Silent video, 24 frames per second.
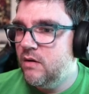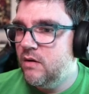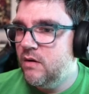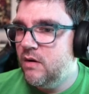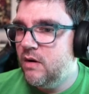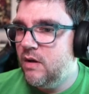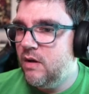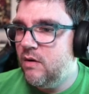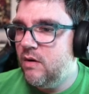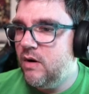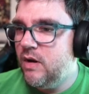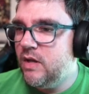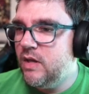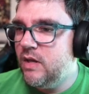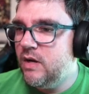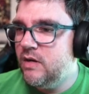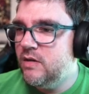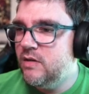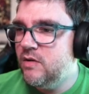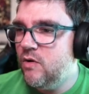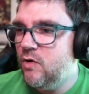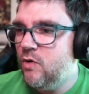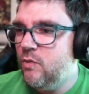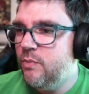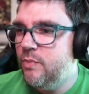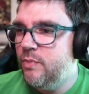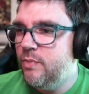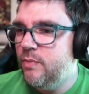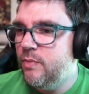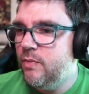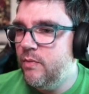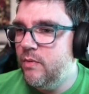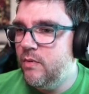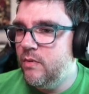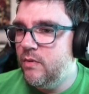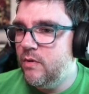How did I get it to op
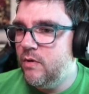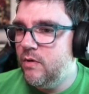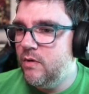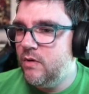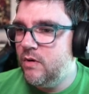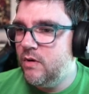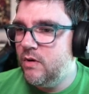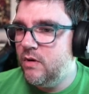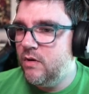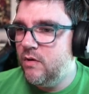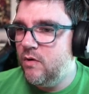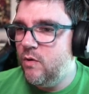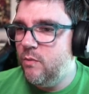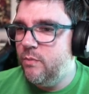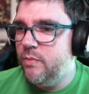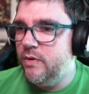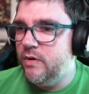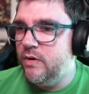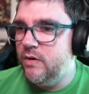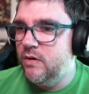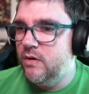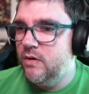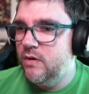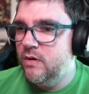open?